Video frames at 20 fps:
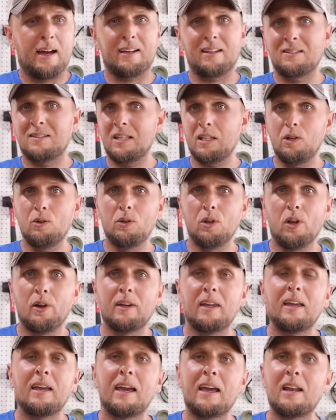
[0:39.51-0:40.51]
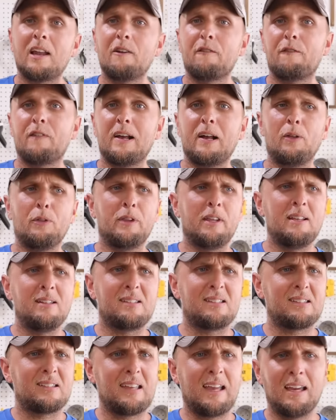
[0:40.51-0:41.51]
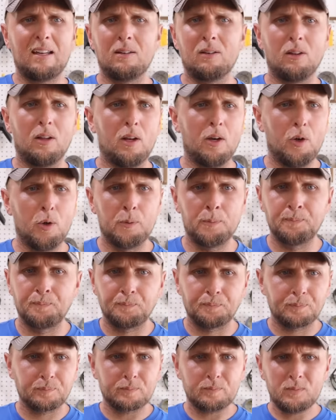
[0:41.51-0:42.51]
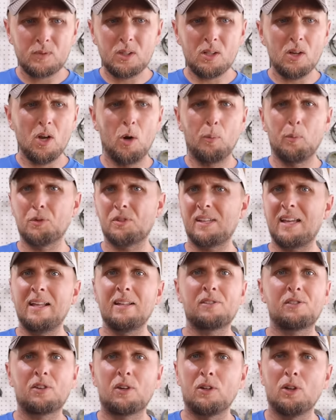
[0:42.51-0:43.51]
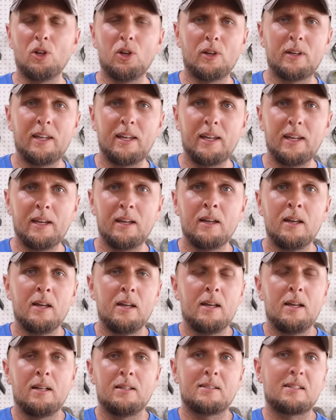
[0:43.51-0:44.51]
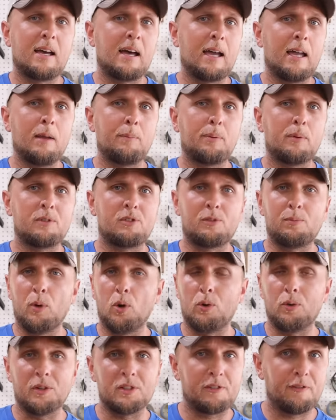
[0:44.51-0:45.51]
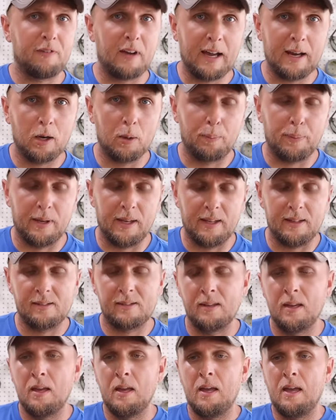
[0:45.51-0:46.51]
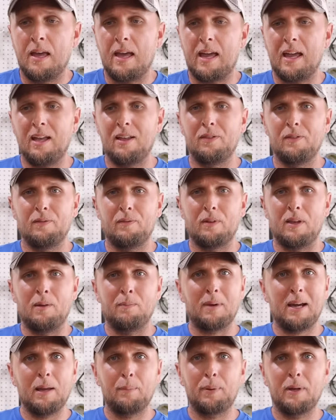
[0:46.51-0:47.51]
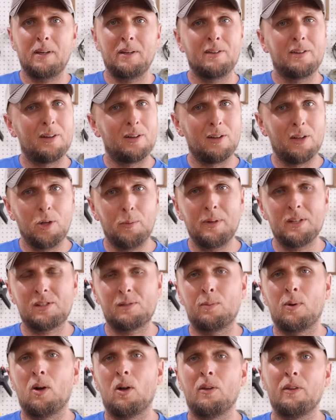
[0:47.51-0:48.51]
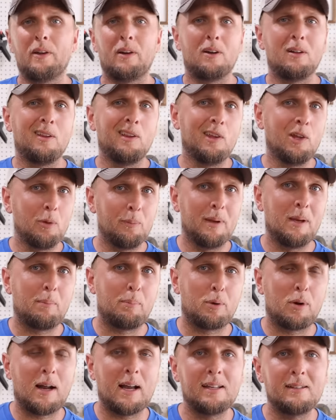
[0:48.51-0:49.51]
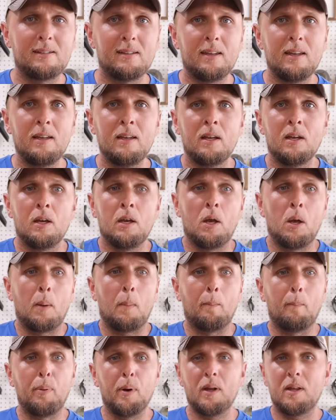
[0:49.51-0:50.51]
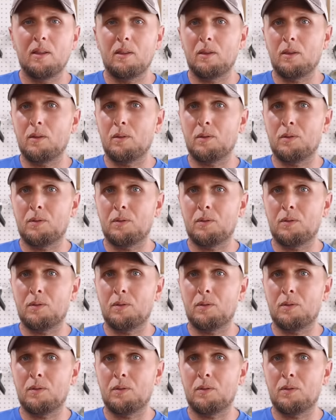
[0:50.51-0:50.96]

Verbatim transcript: I continued looking and I found these standalone, almost insert looking type smokeless fire pits. And in my opinion, they're a little bit small and they're a little bit pricey, but